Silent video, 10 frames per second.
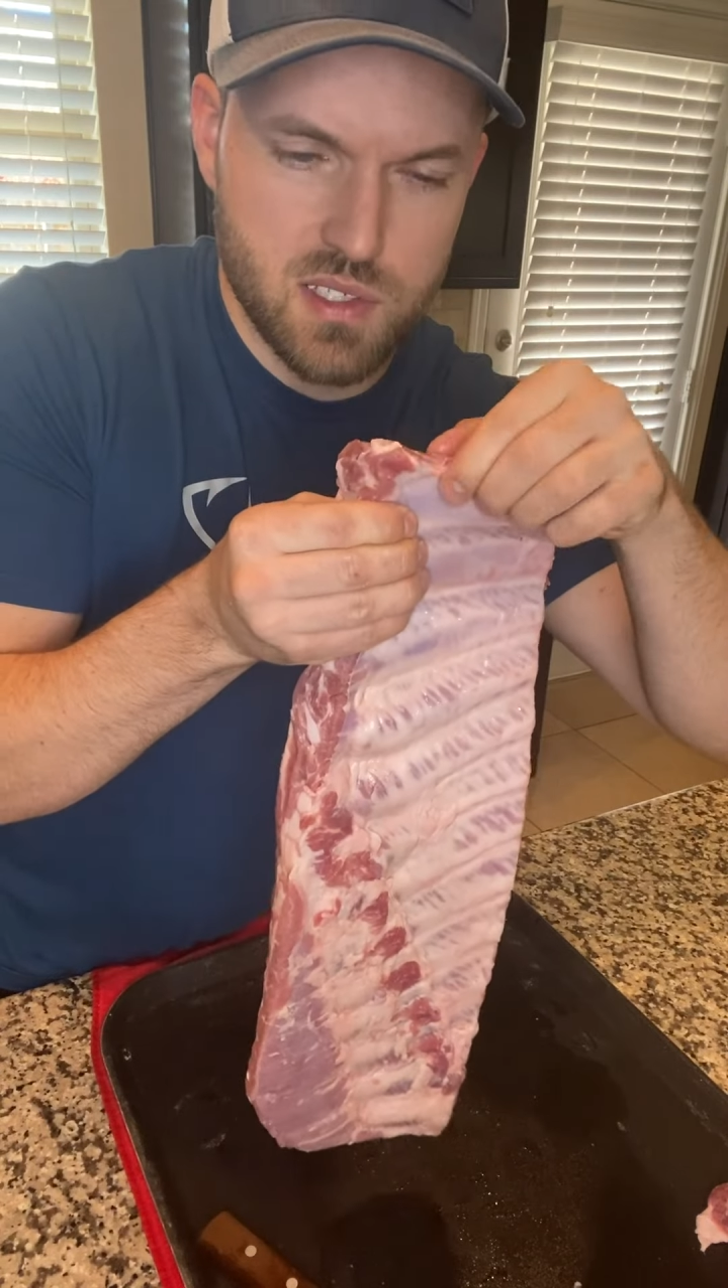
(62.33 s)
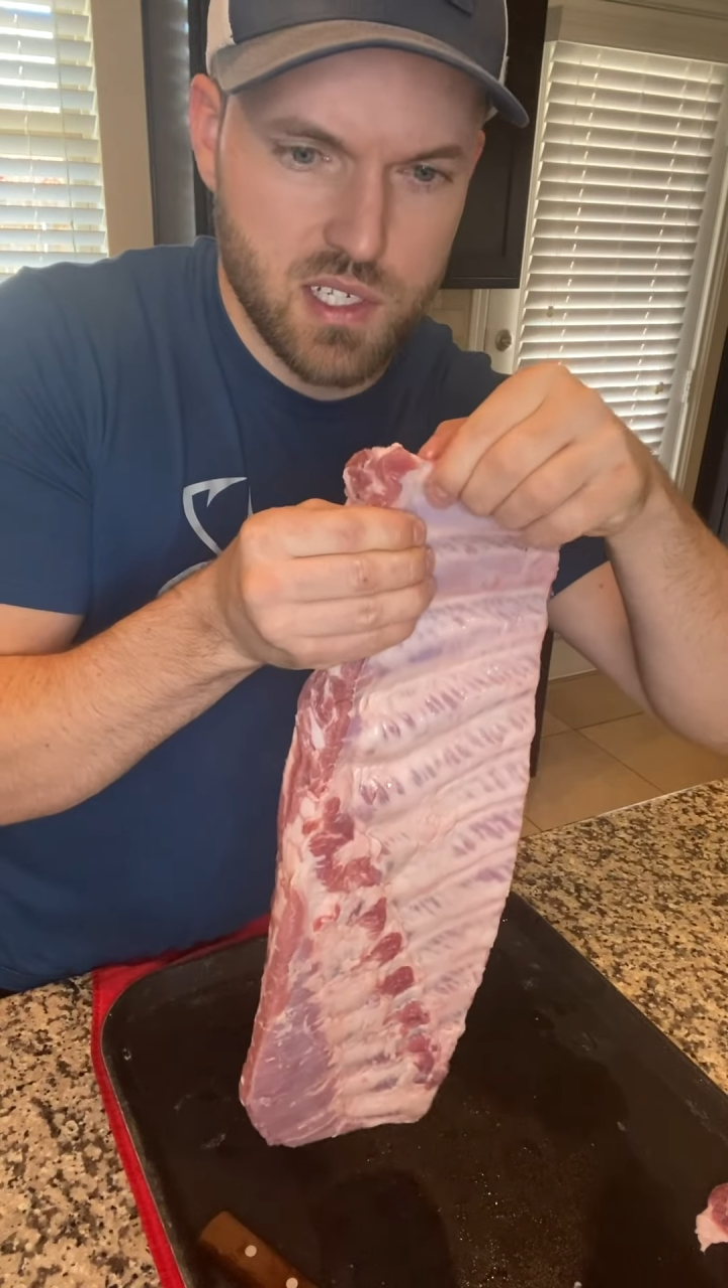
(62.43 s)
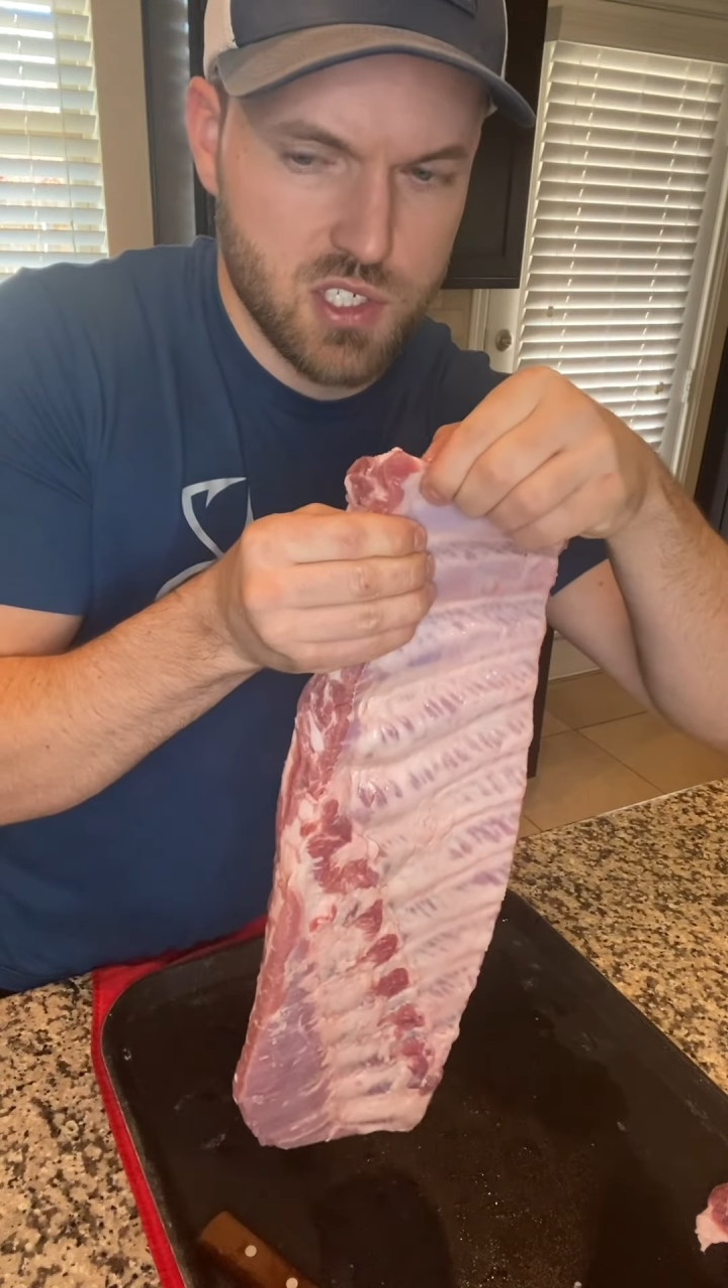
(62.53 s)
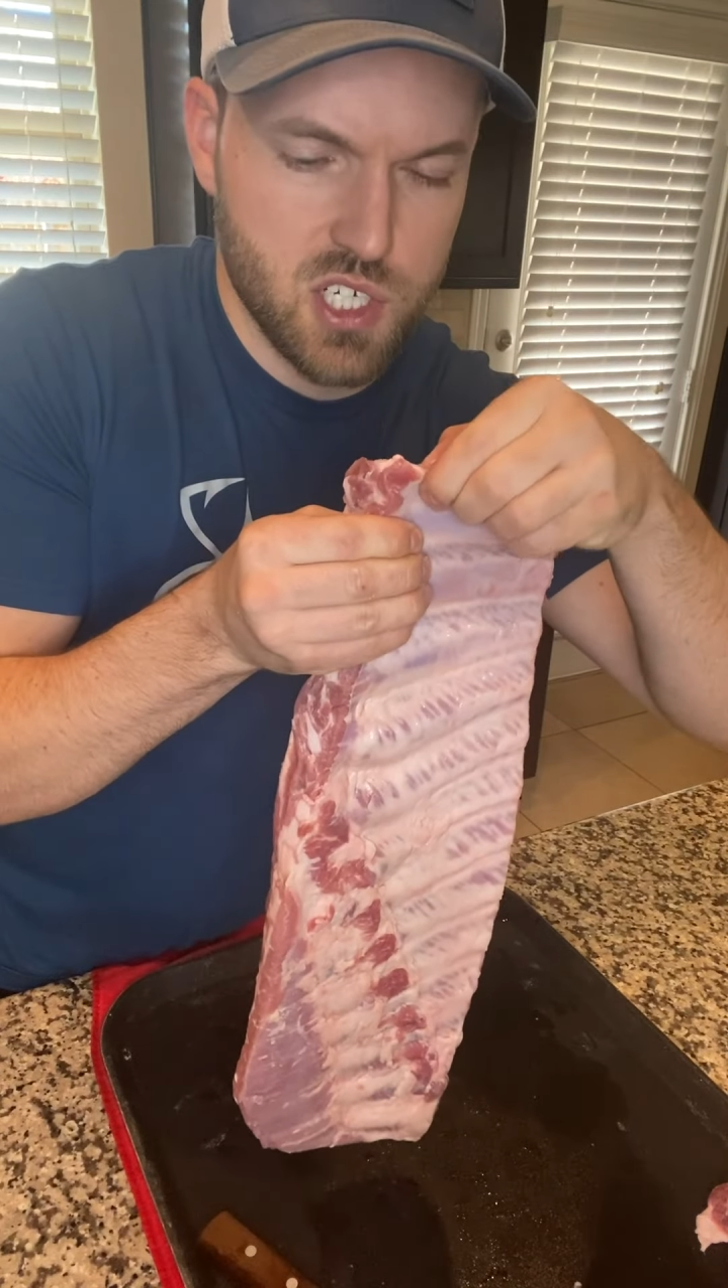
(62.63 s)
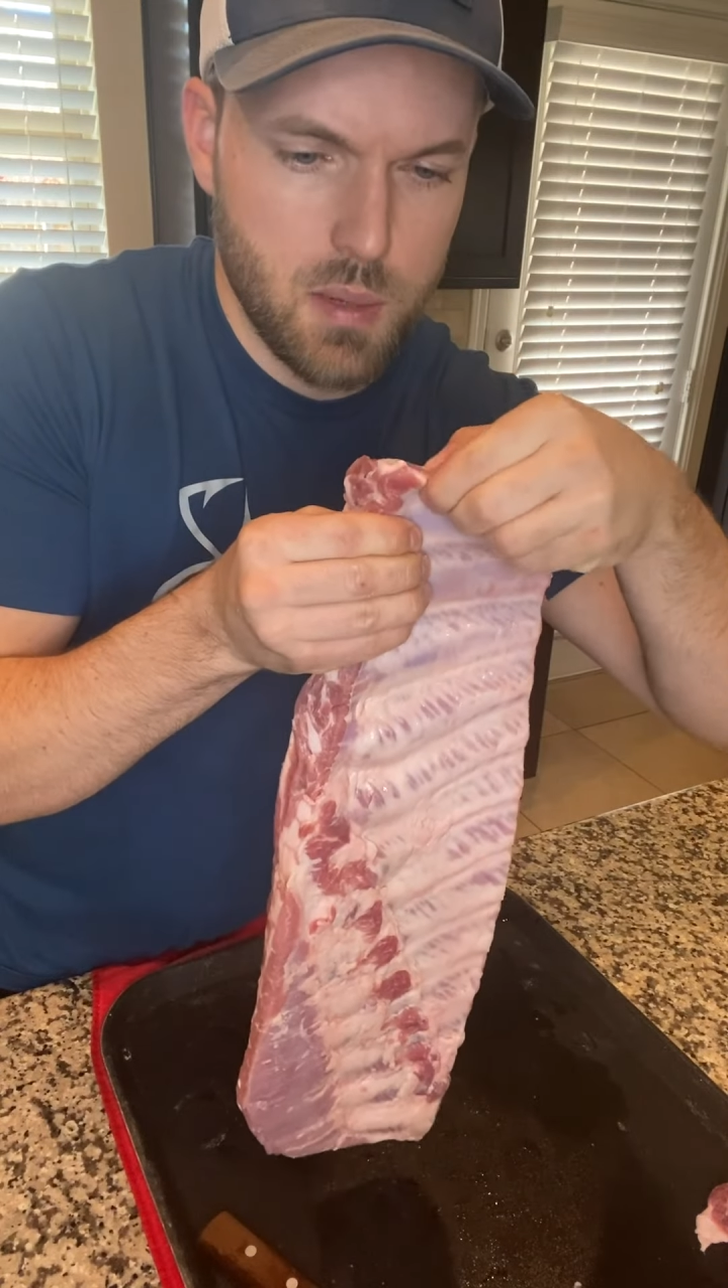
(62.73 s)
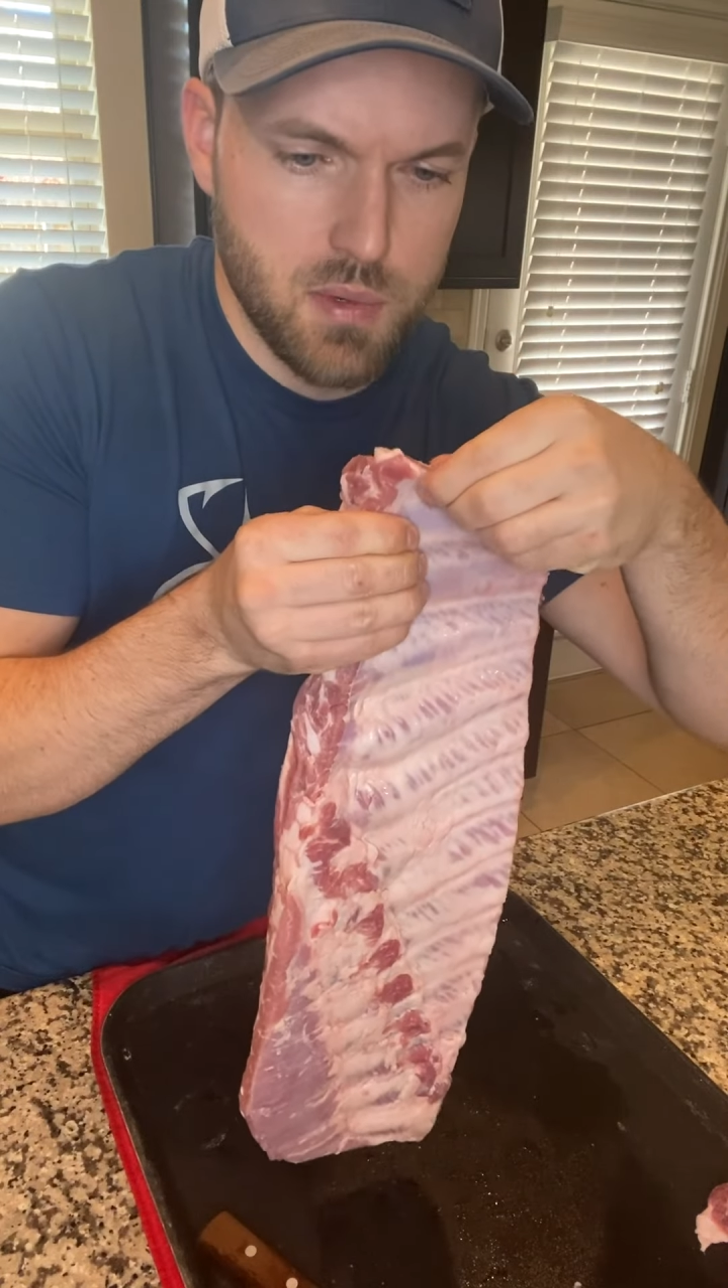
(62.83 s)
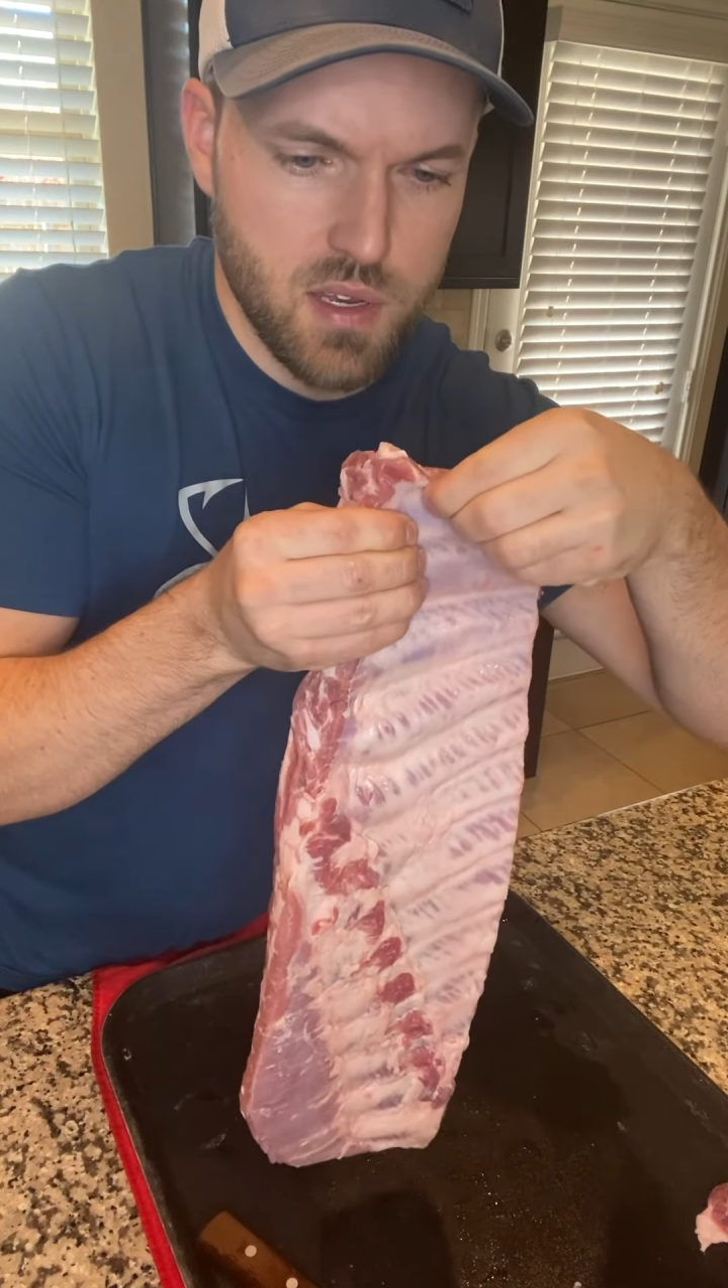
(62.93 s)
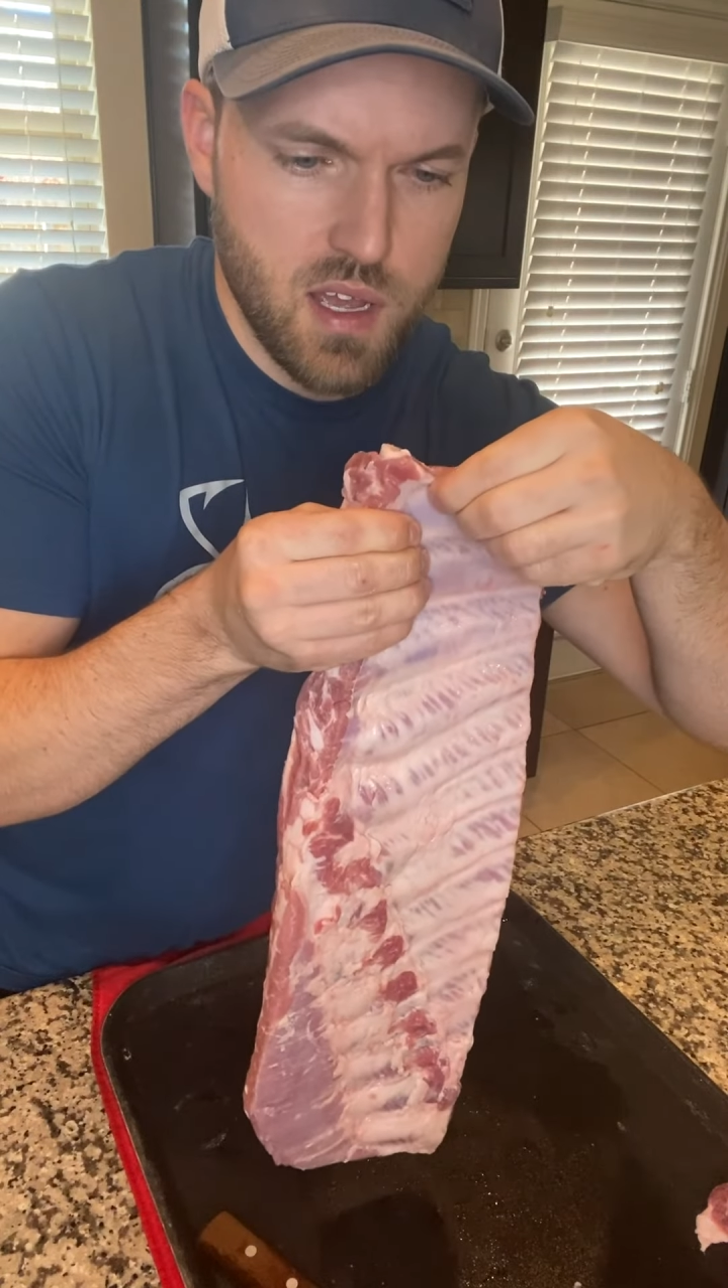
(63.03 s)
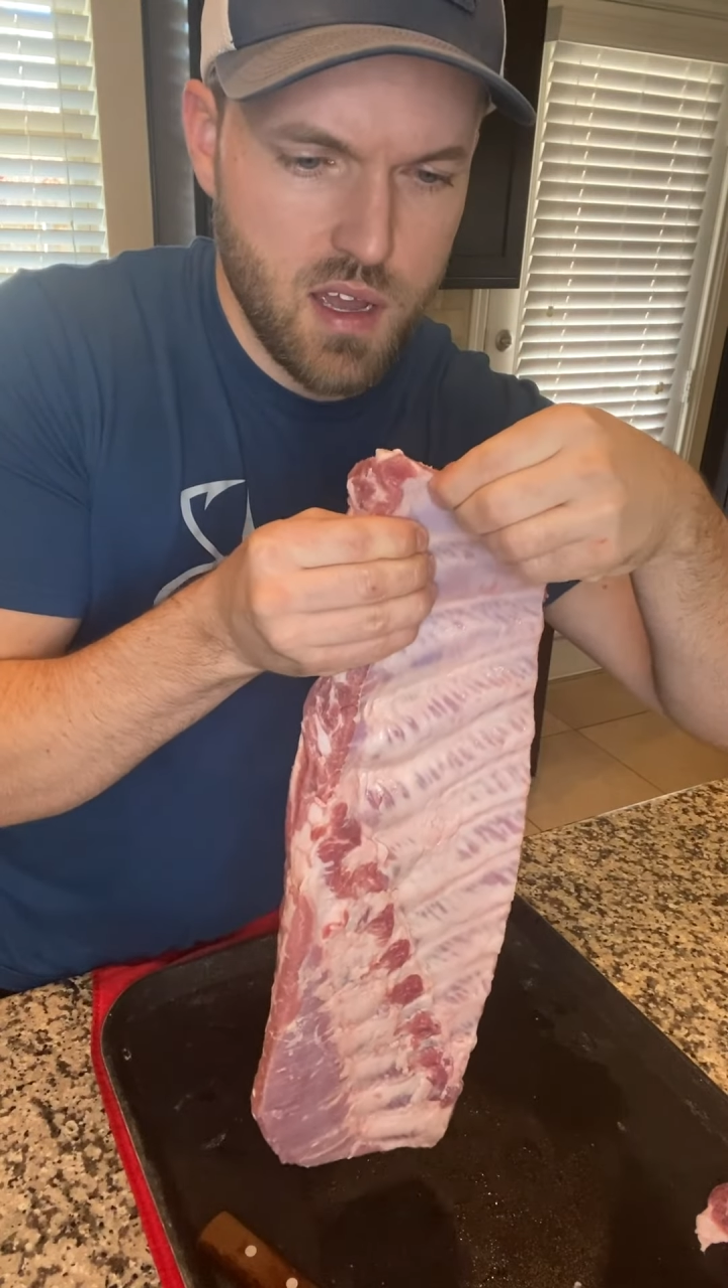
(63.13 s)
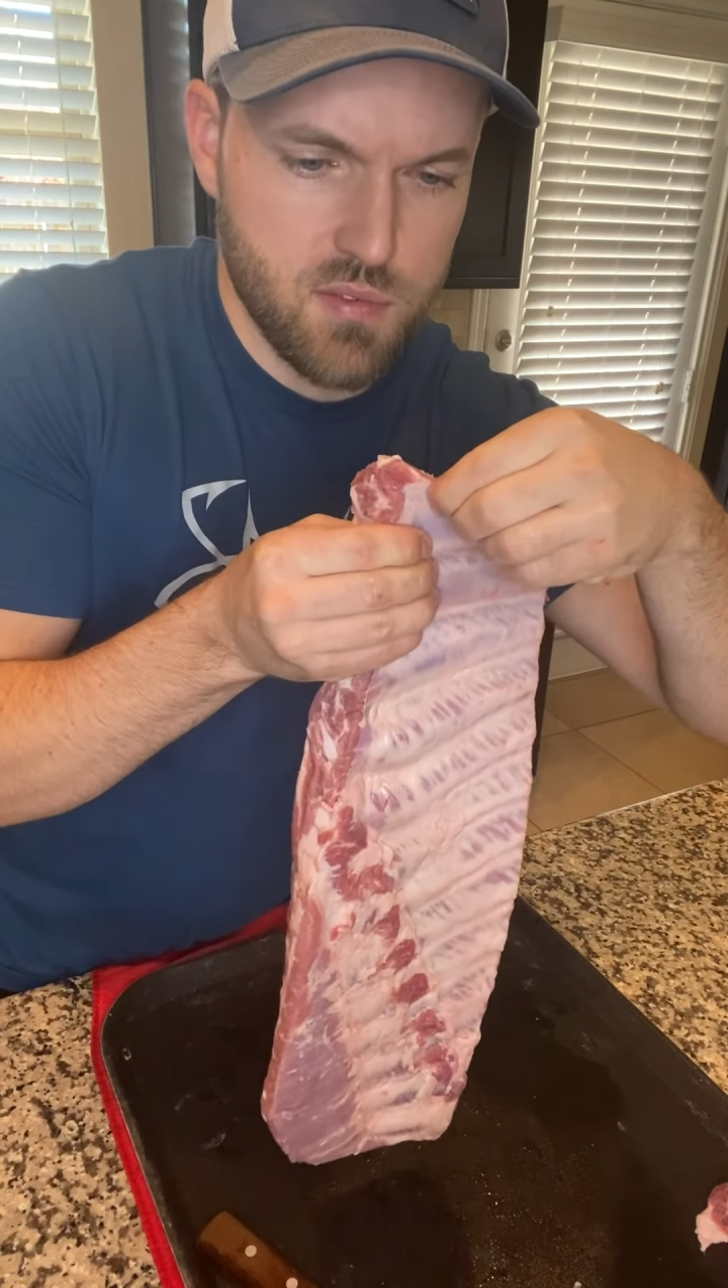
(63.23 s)
like chopped in
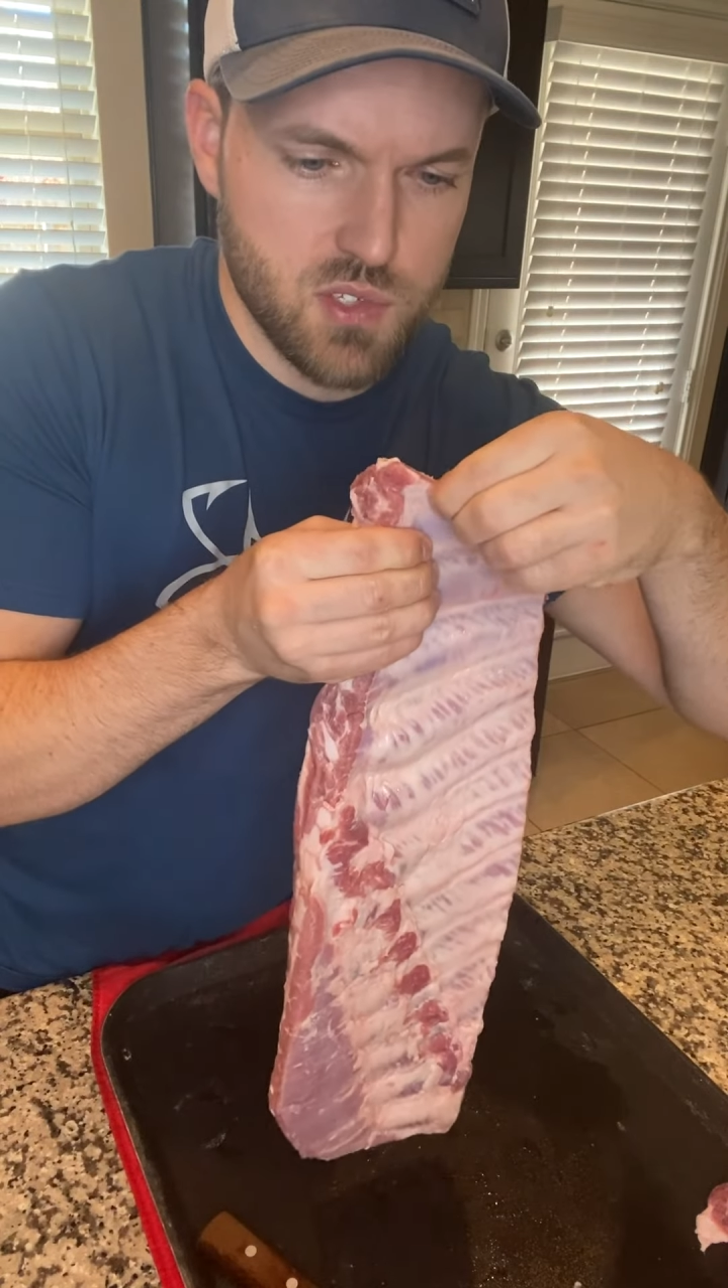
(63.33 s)
half,